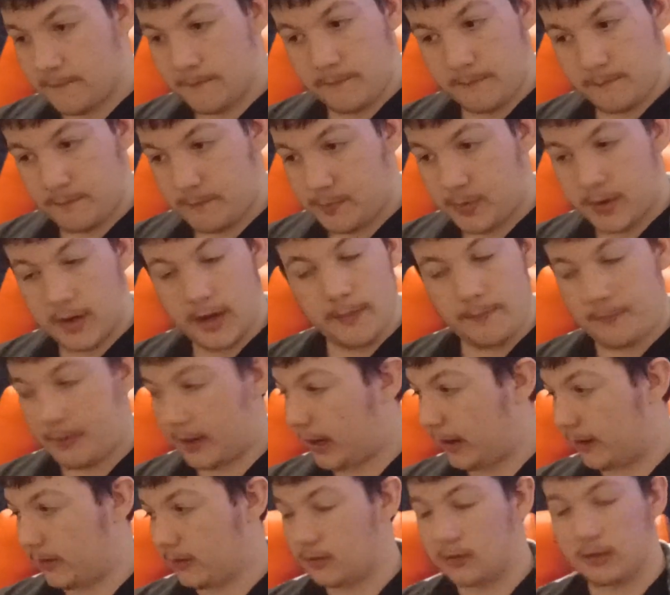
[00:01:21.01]
but
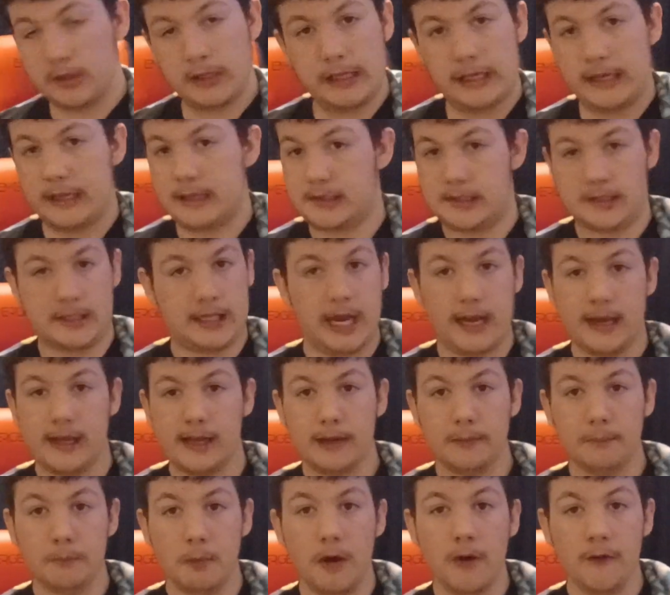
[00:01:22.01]
apparently it's getting
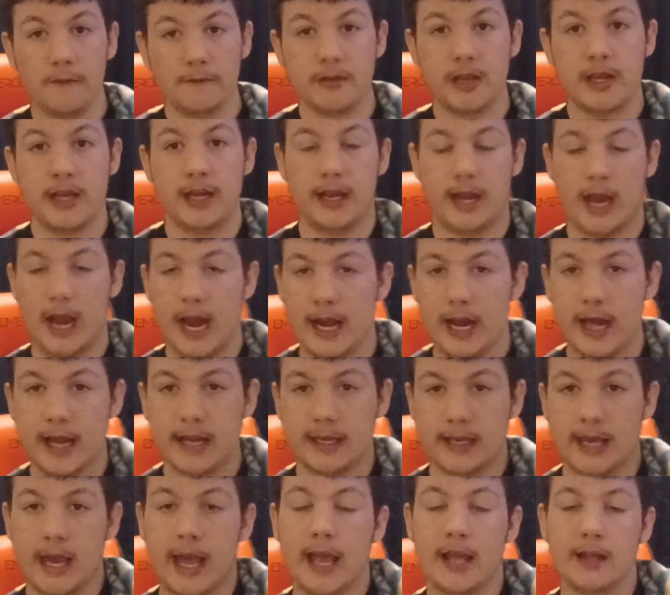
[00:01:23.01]
a movie, and I
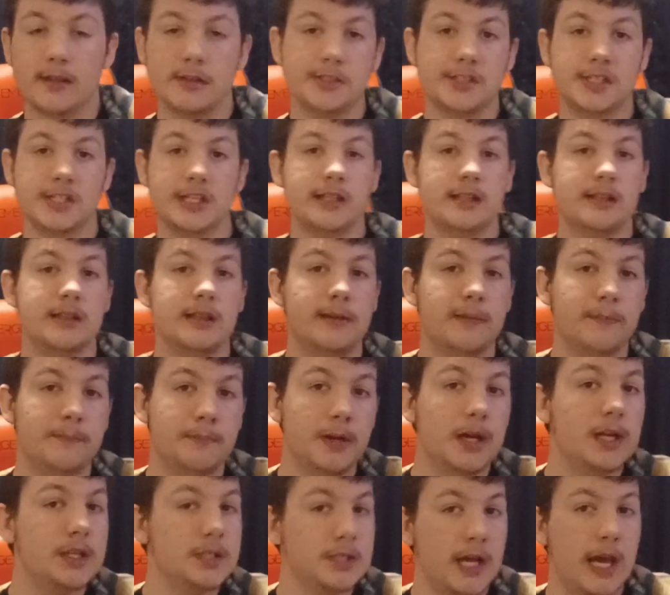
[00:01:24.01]
can see the
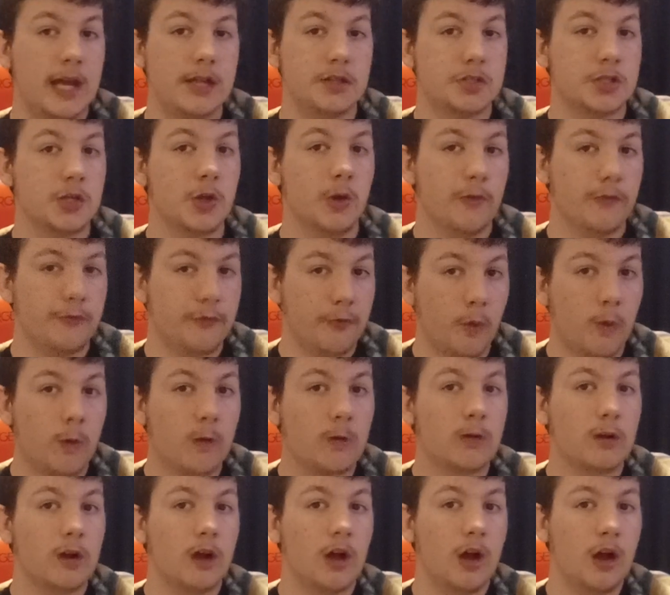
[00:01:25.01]
potential
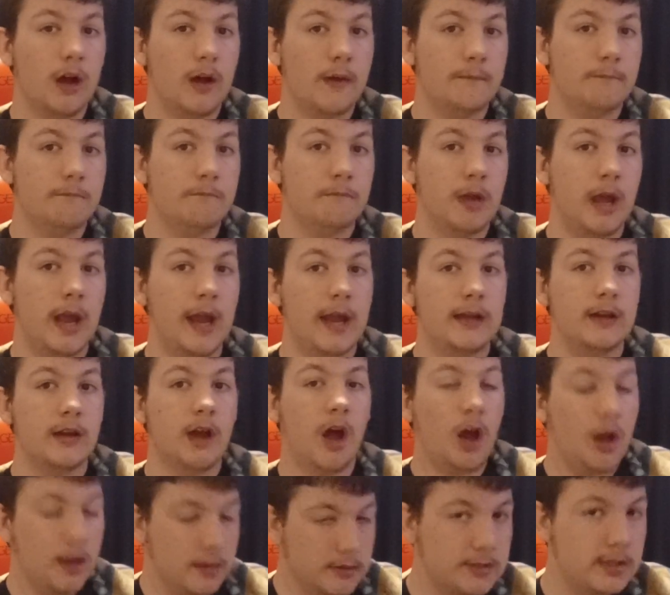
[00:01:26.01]
for, um, an
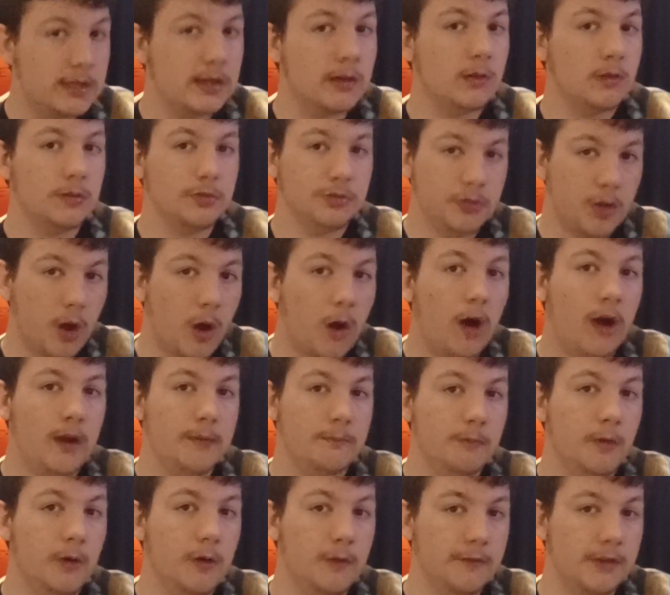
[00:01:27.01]
Until
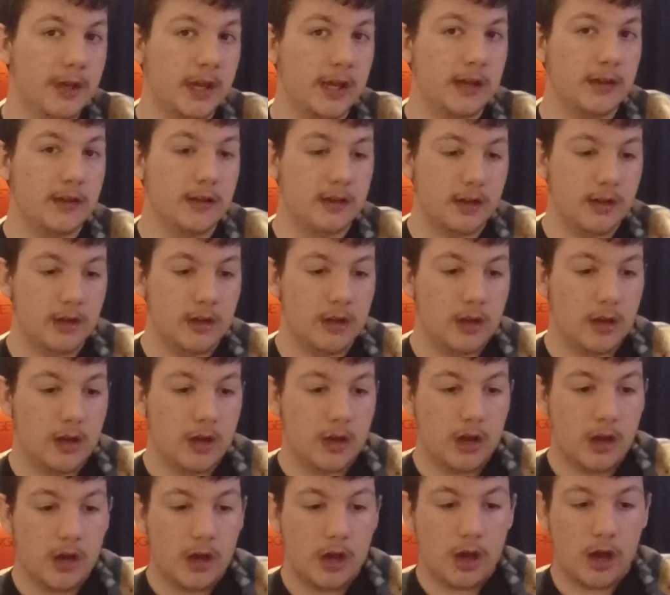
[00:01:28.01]
Dawn movie.
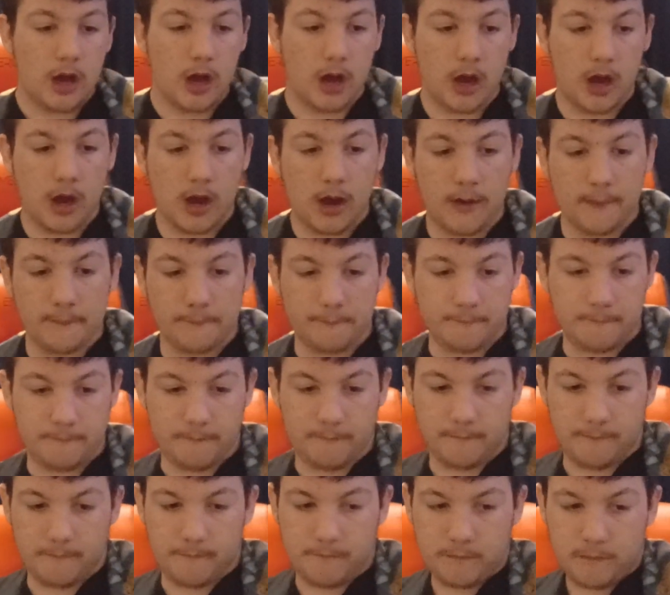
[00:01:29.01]

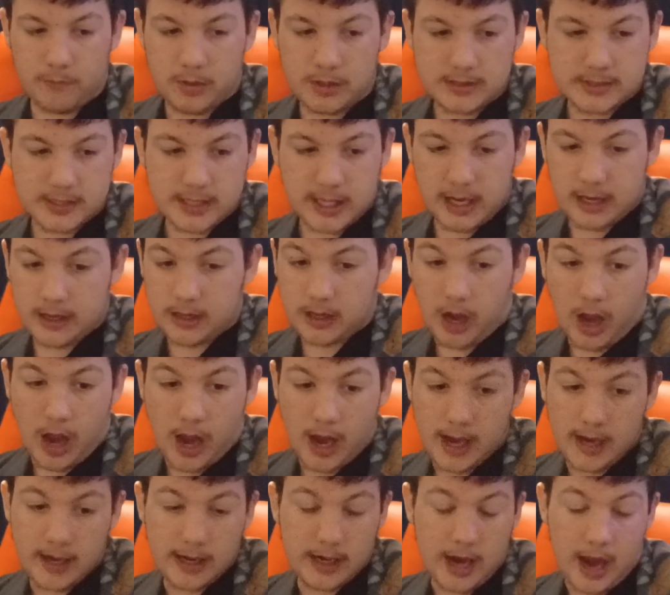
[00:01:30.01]
Um, once again,
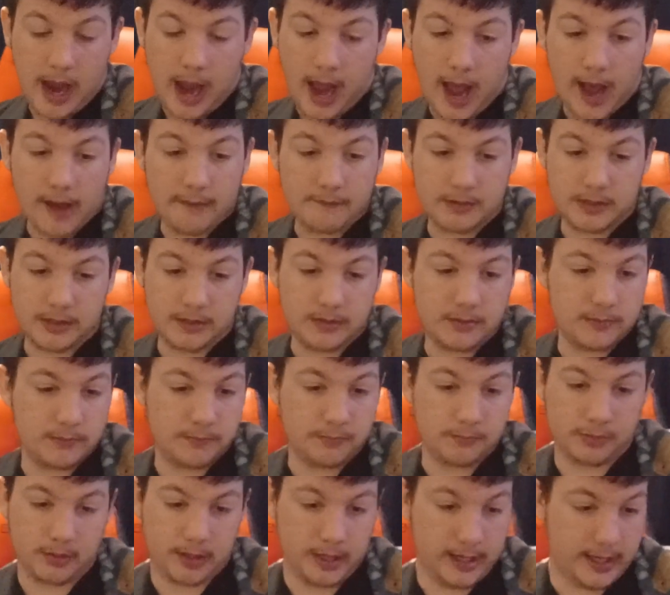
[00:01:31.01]
I
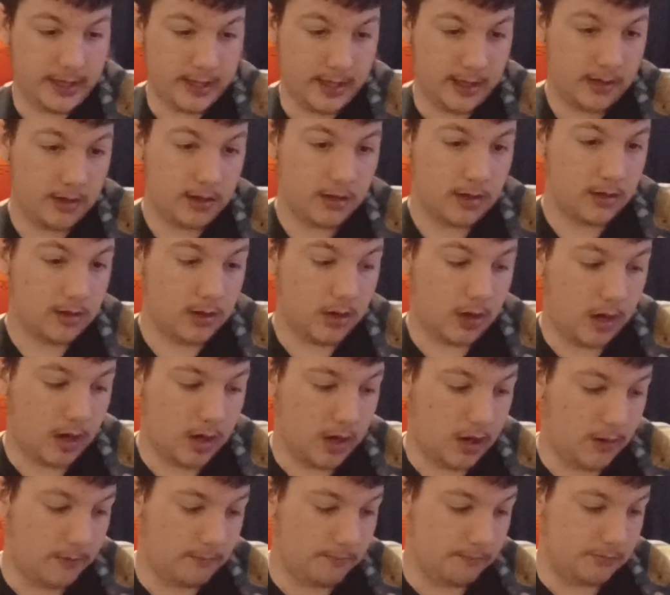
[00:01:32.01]
haven't played it,
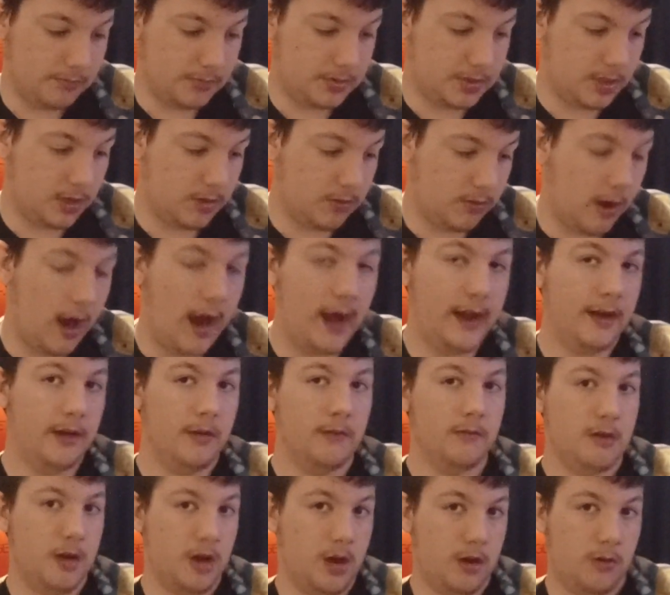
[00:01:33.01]
um, so I
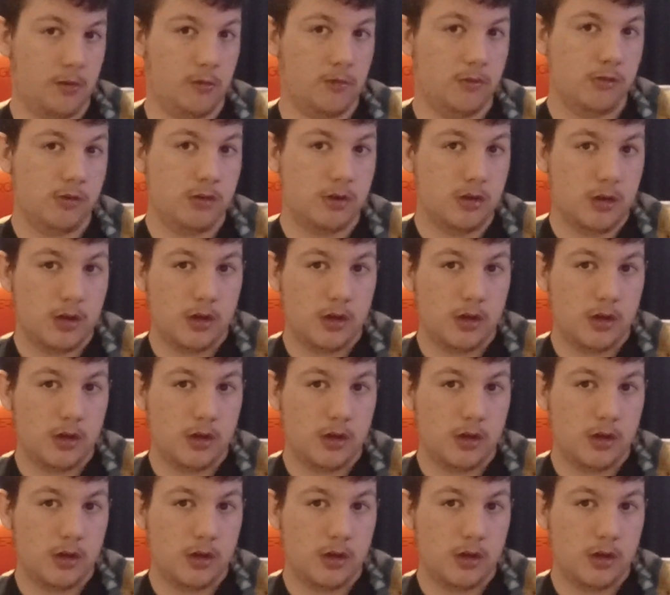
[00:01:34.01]
don't know.